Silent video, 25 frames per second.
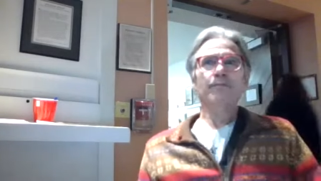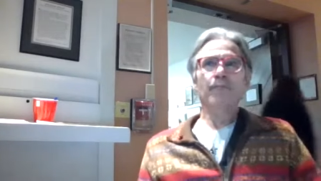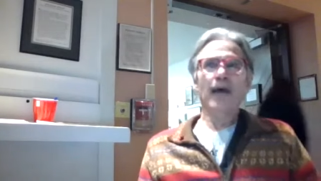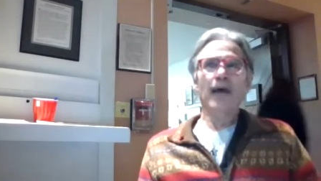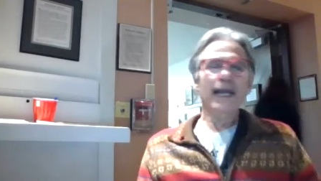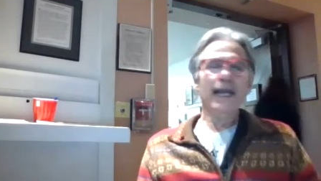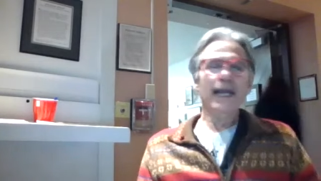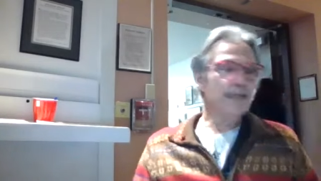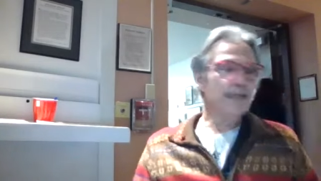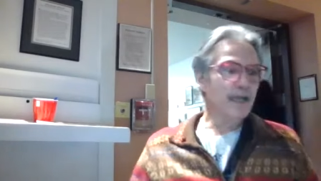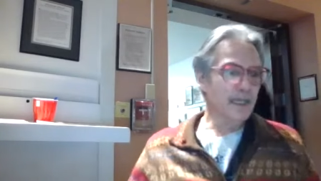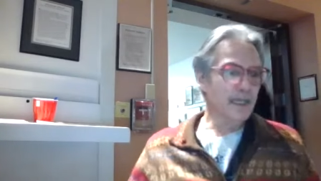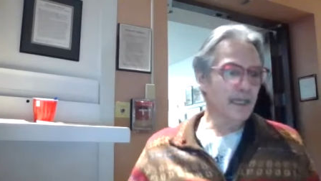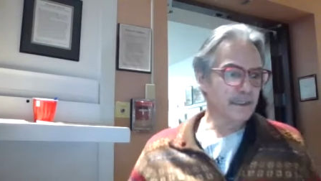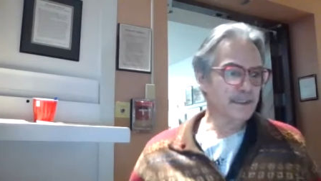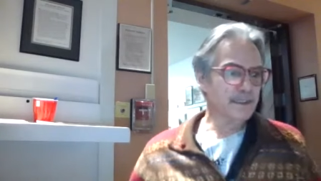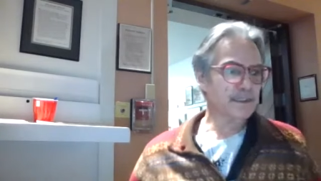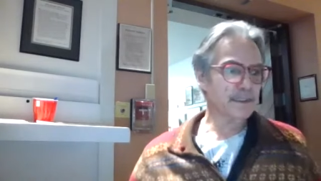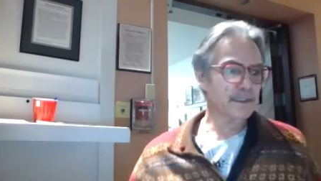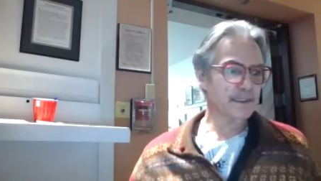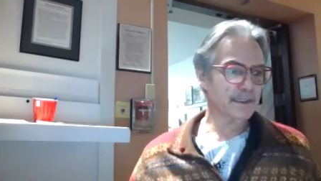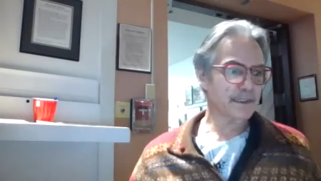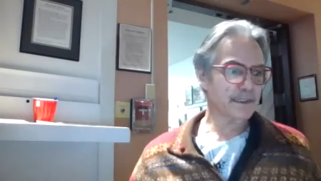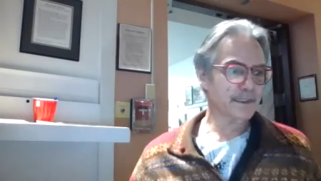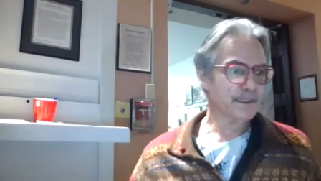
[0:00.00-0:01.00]
my
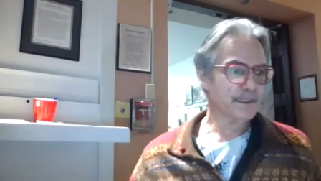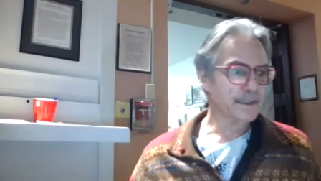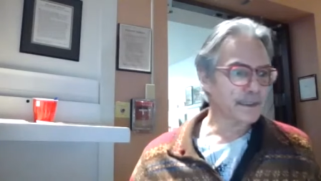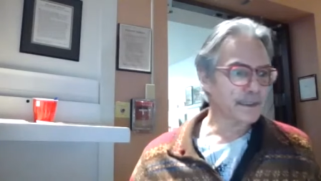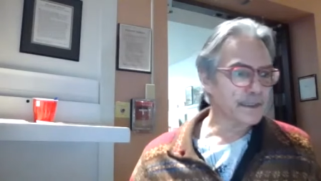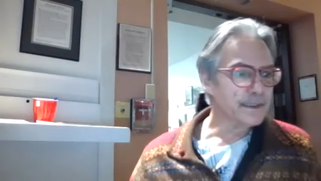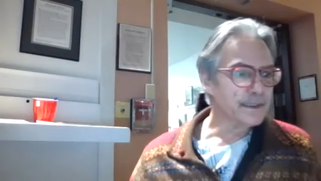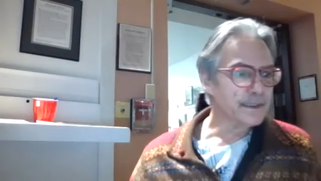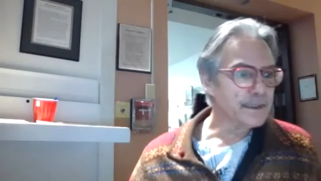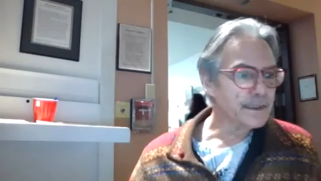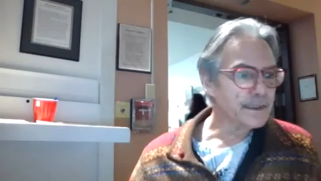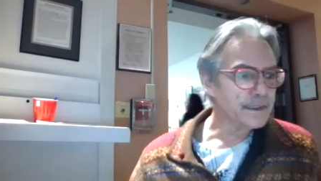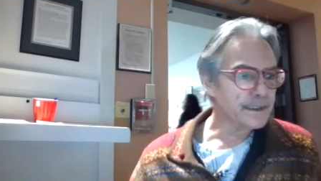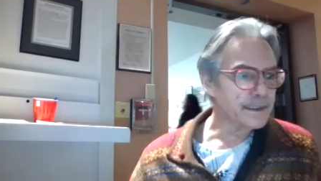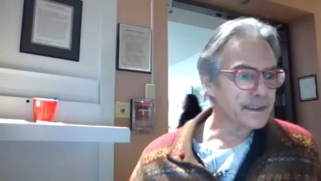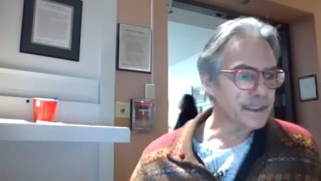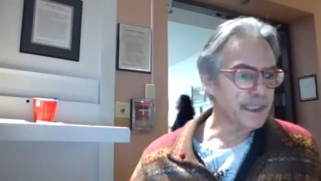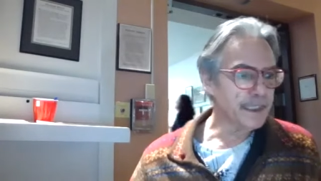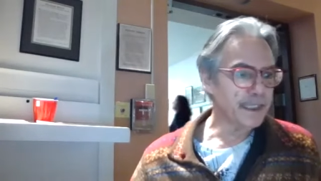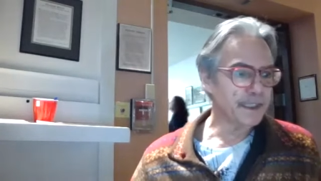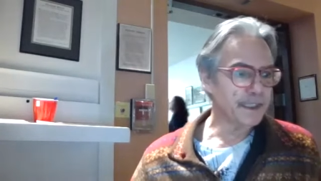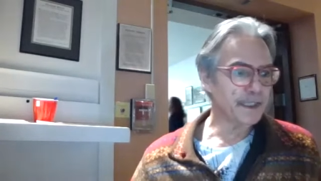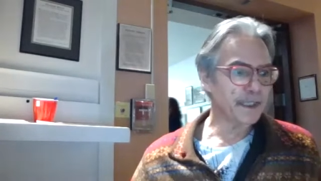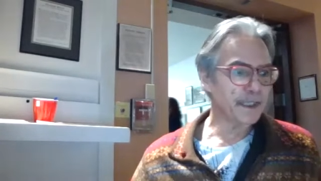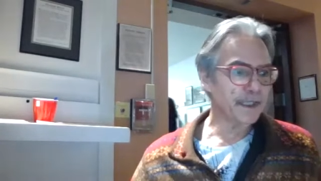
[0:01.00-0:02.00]
constant
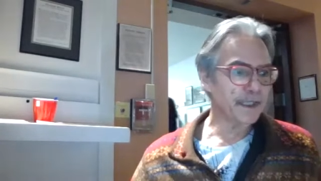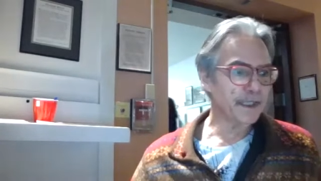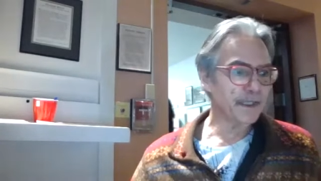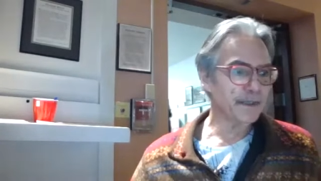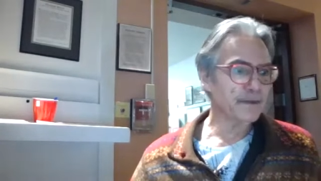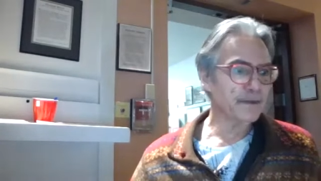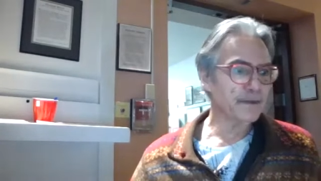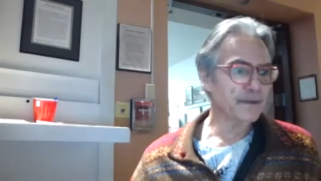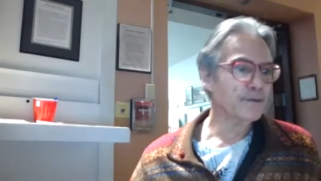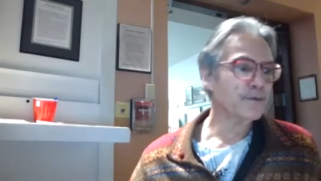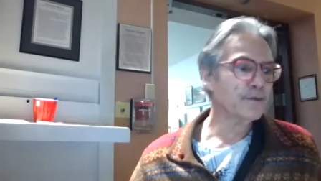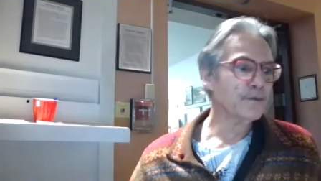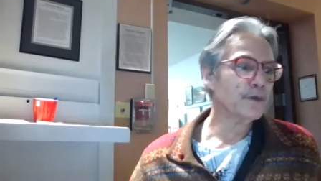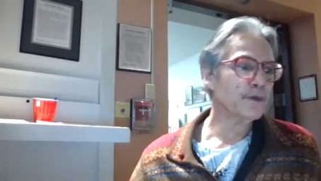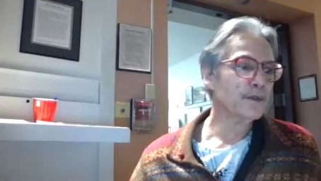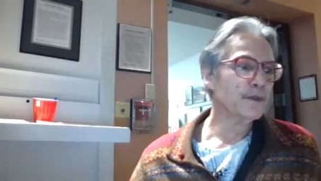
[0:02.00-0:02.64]
seeking